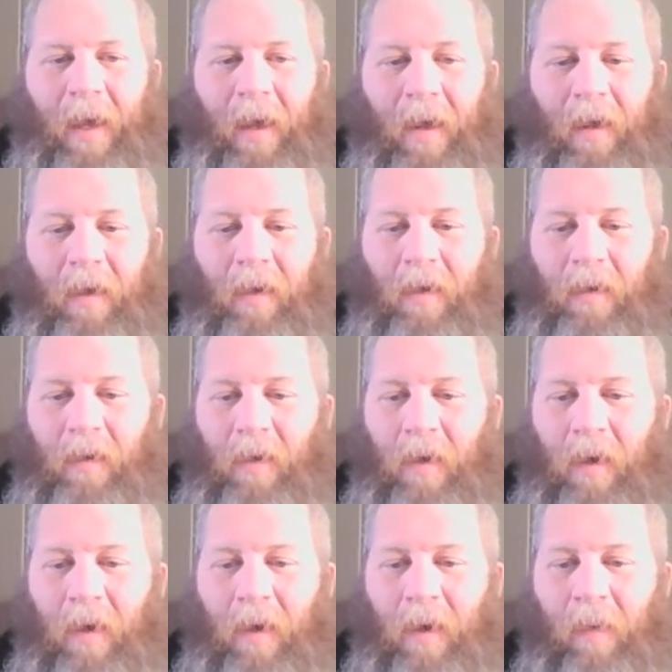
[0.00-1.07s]

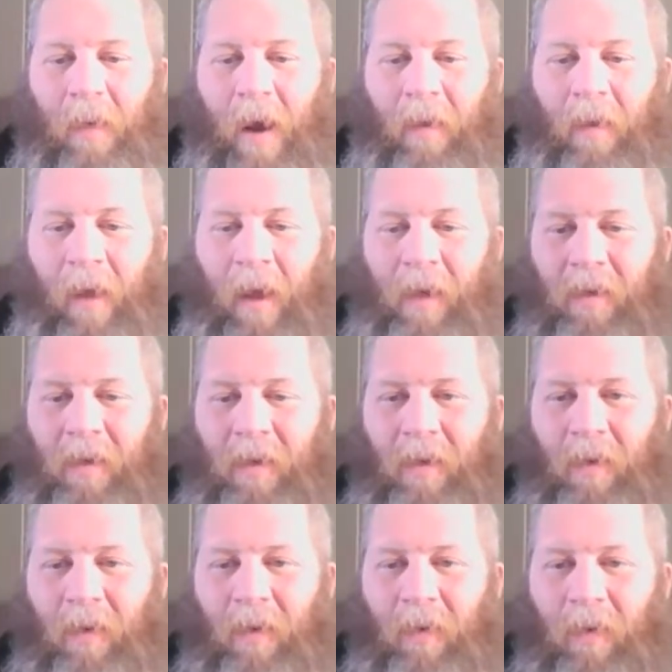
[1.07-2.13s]
Again, I'd
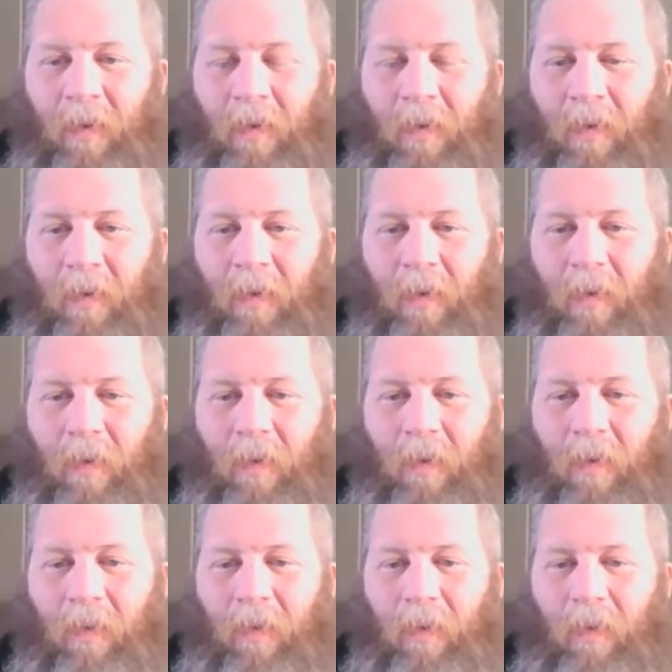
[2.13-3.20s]
like to
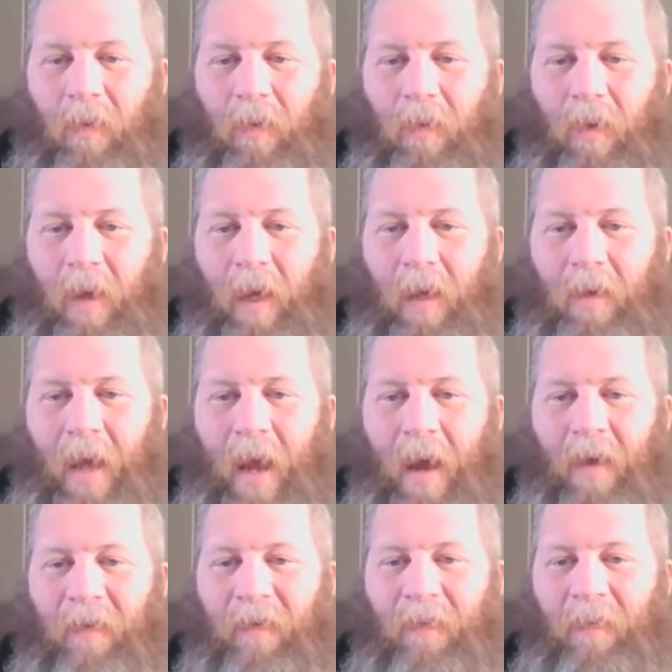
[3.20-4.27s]

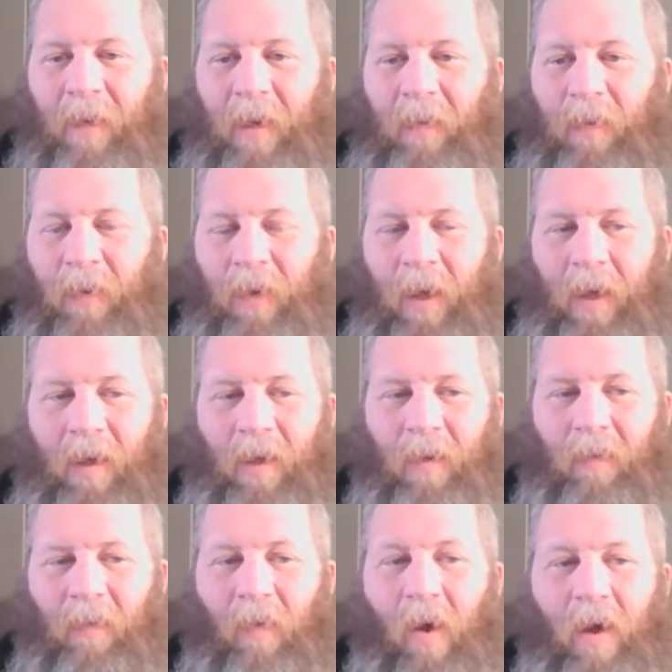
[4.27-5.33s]
have people
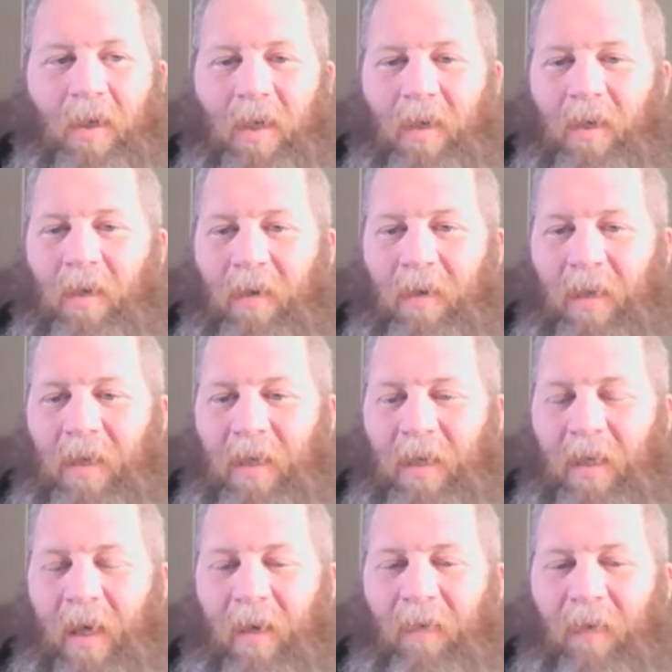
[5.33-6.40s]
in watching
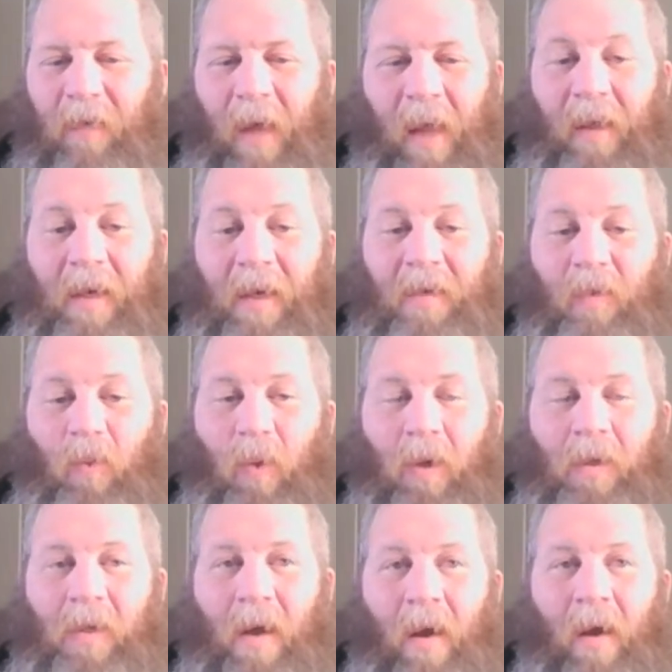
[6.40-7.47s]
just give at
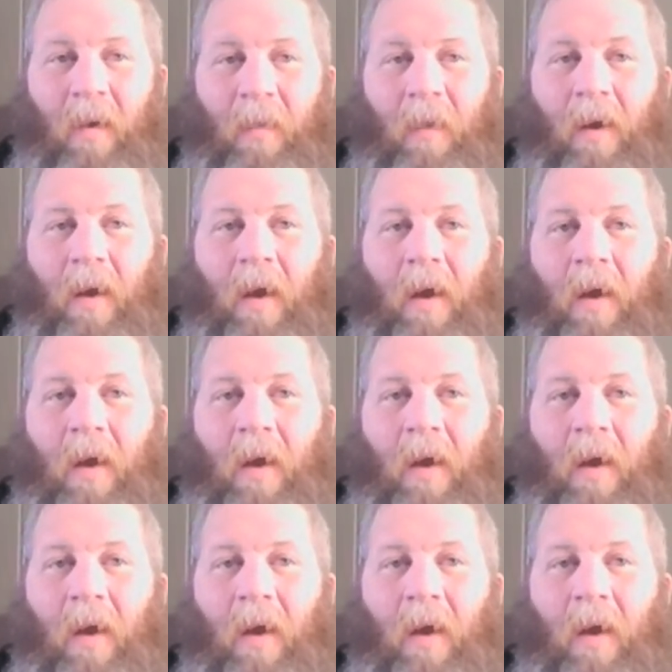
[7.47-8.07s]
least one time